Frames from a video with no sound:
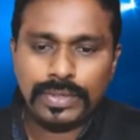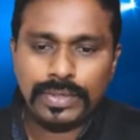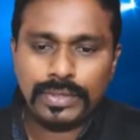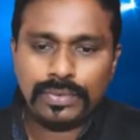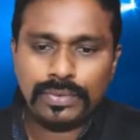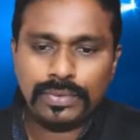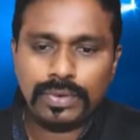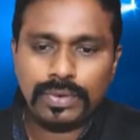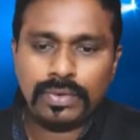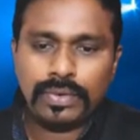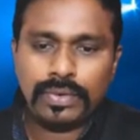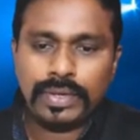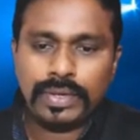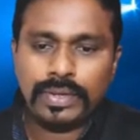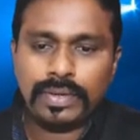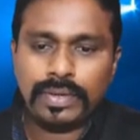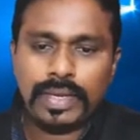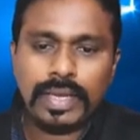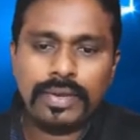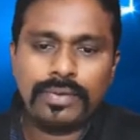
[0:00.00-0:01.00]
you are going
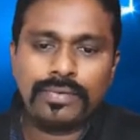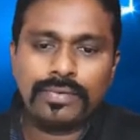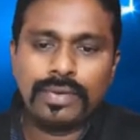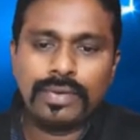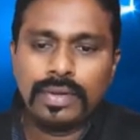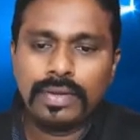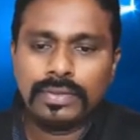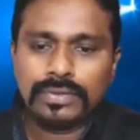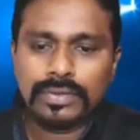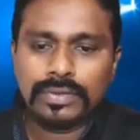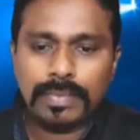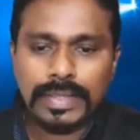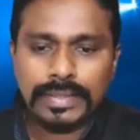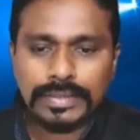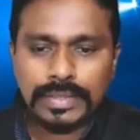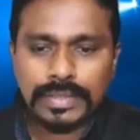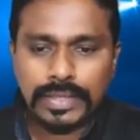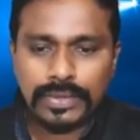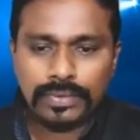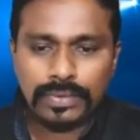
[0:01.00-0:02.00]
to have? So my
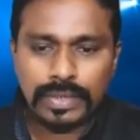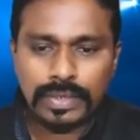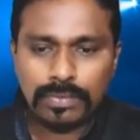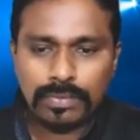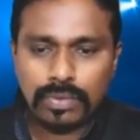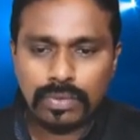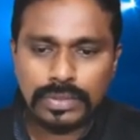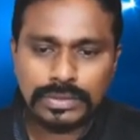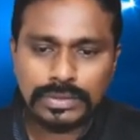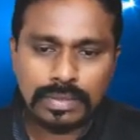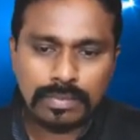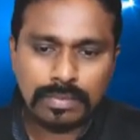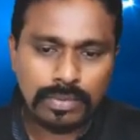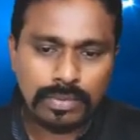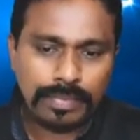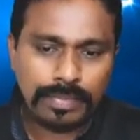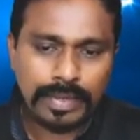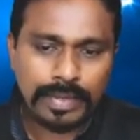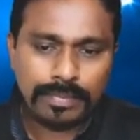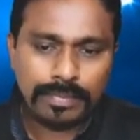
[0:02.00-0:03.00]
security mode is
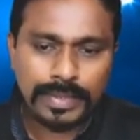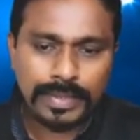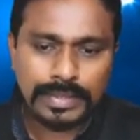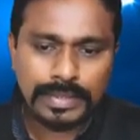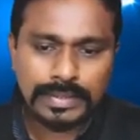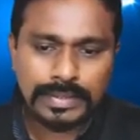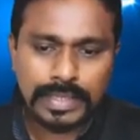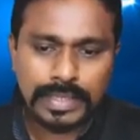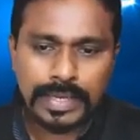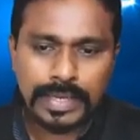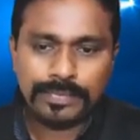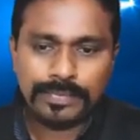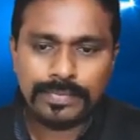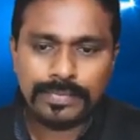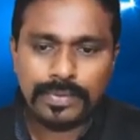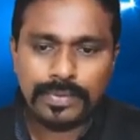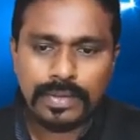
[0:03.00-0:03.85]
WPA-PSK.